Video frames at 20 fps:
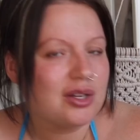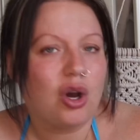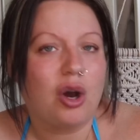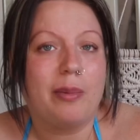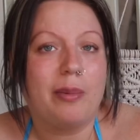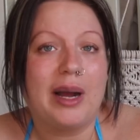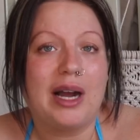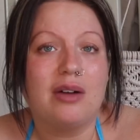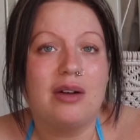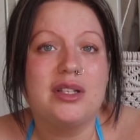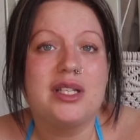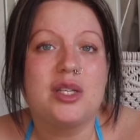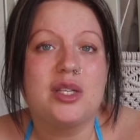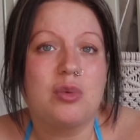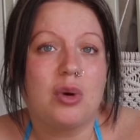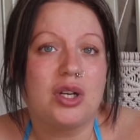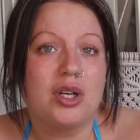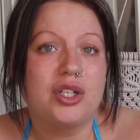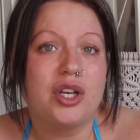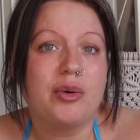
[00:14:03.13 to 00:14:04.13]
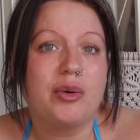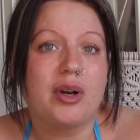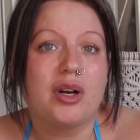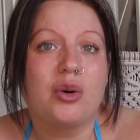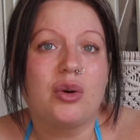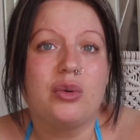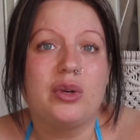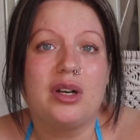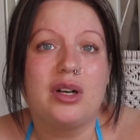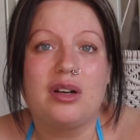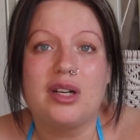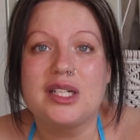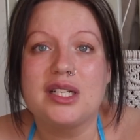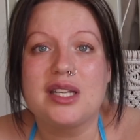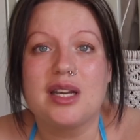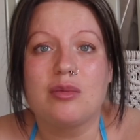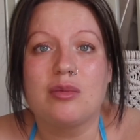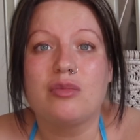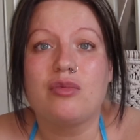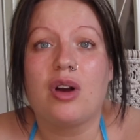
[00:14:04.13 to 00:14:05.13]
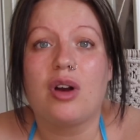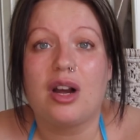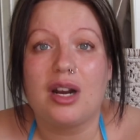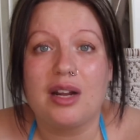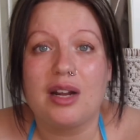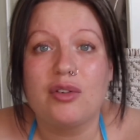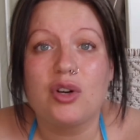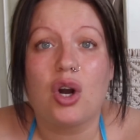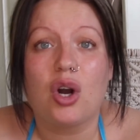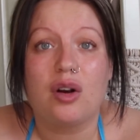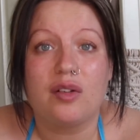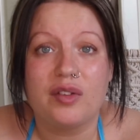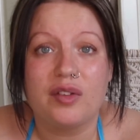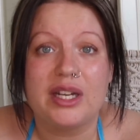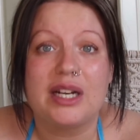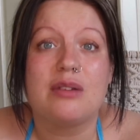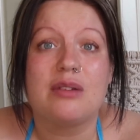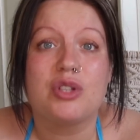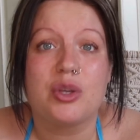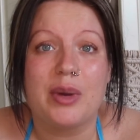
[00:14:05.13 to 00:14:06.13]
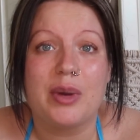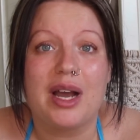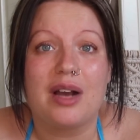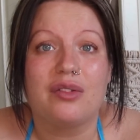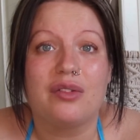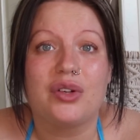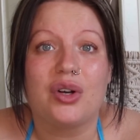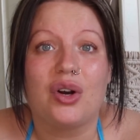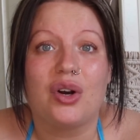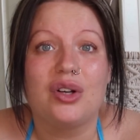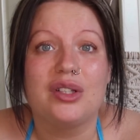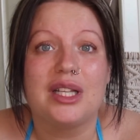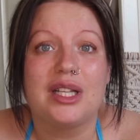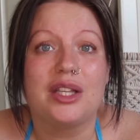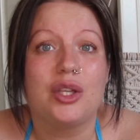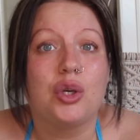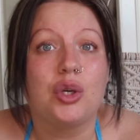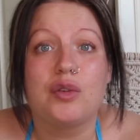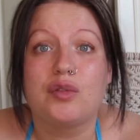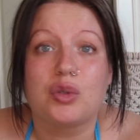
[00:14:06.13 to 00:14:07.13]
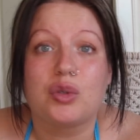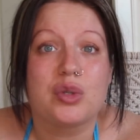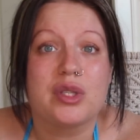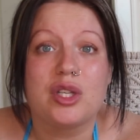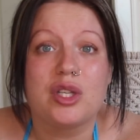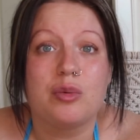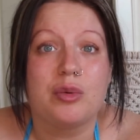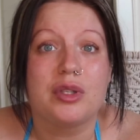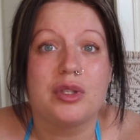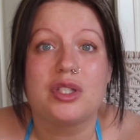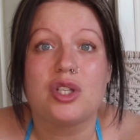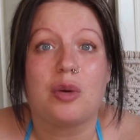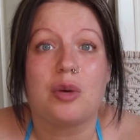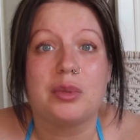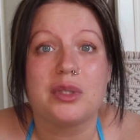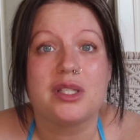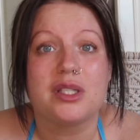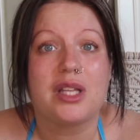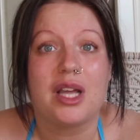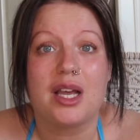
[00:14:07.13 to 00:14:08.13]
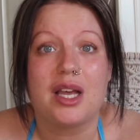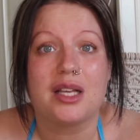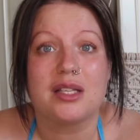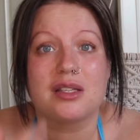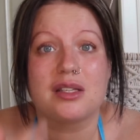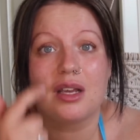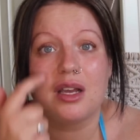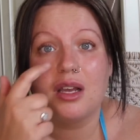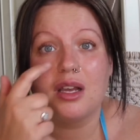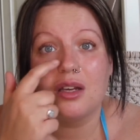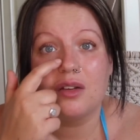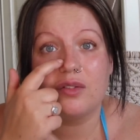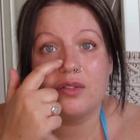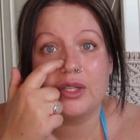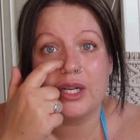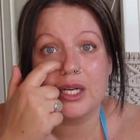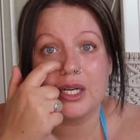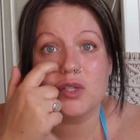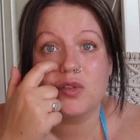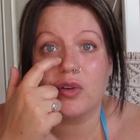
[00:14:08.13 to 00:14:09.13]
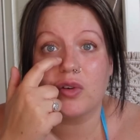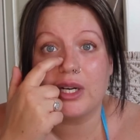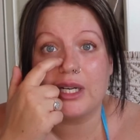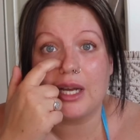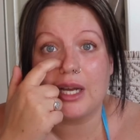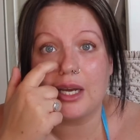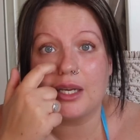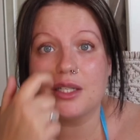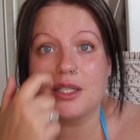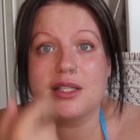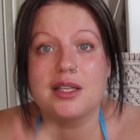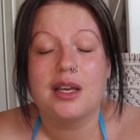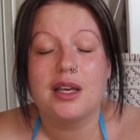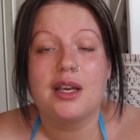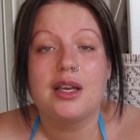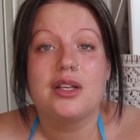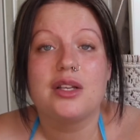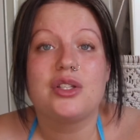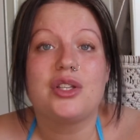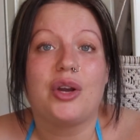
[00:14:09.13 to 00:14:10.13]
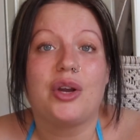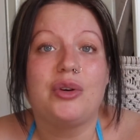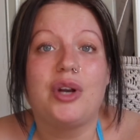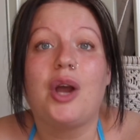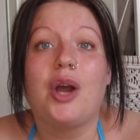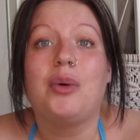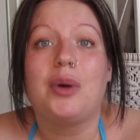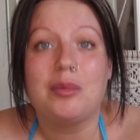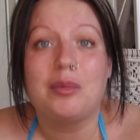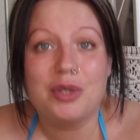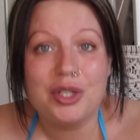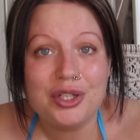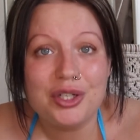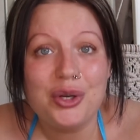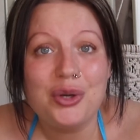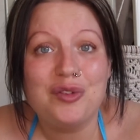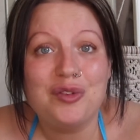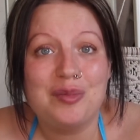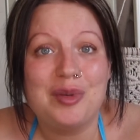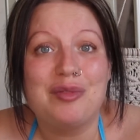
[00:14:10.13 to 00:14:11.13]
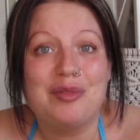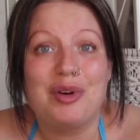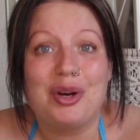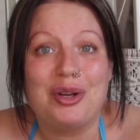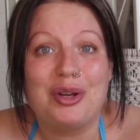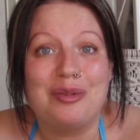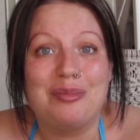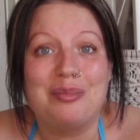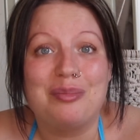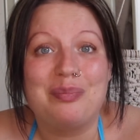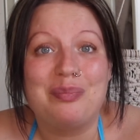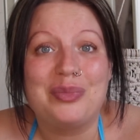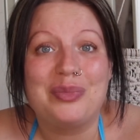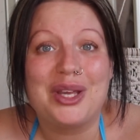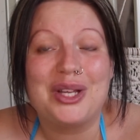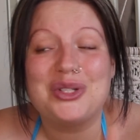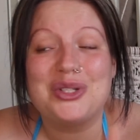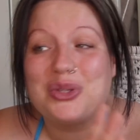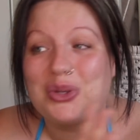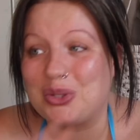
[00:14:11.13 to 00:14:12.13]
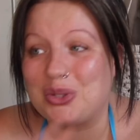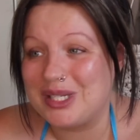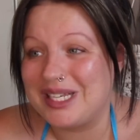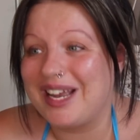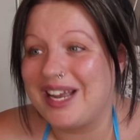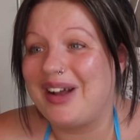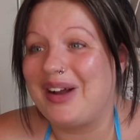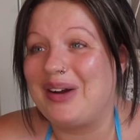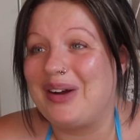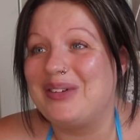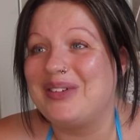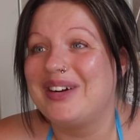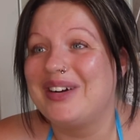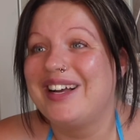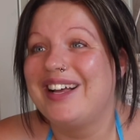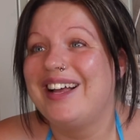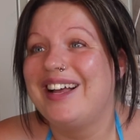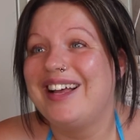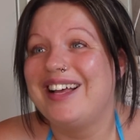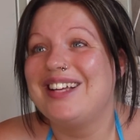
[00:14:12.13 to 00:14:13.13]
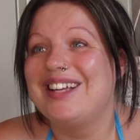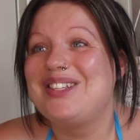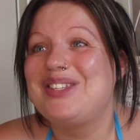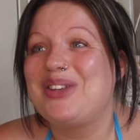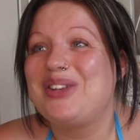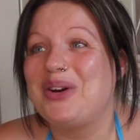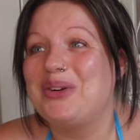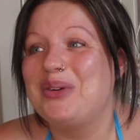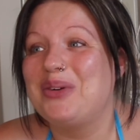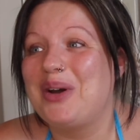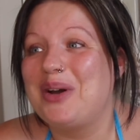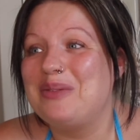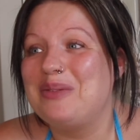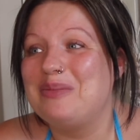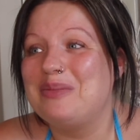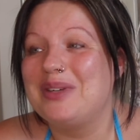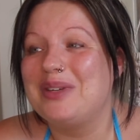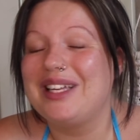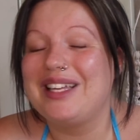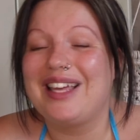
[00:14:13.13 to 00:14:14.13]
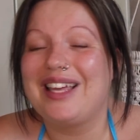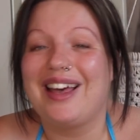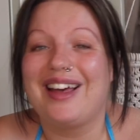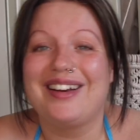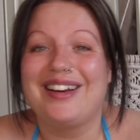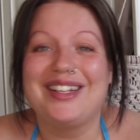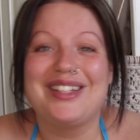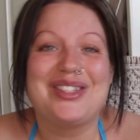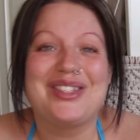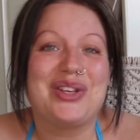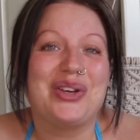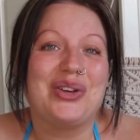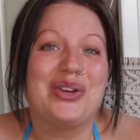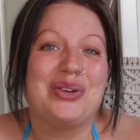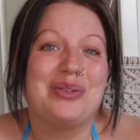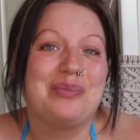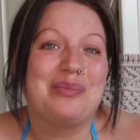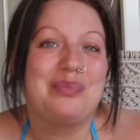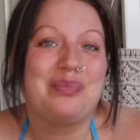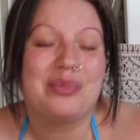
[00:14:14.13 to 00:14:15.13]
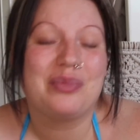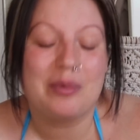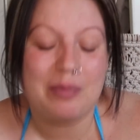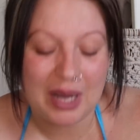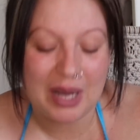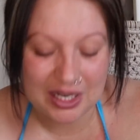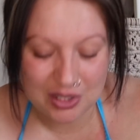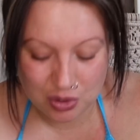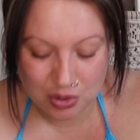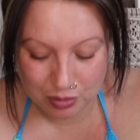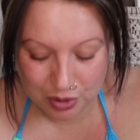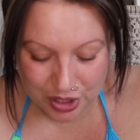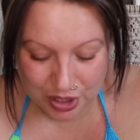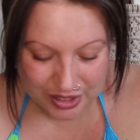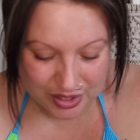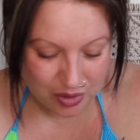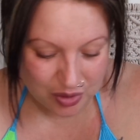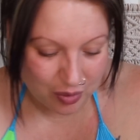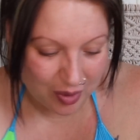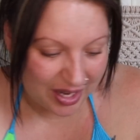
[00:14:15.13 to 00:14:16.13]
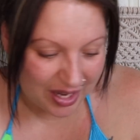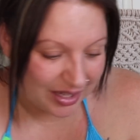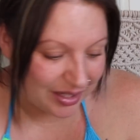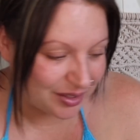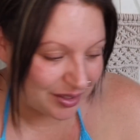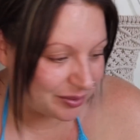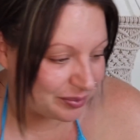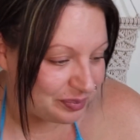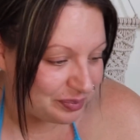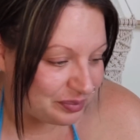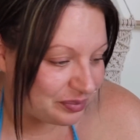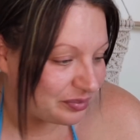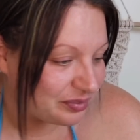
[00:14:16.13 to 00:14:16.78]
cop out. This is what I do. I go on like I'm, right, I'll have a coffee and I'll do it after. And then the Hoover will still be at the top of the stairs for the next three days. So no, I'm going to Hoover my room and sort it out. So um, yeah, I need to pack some shit away and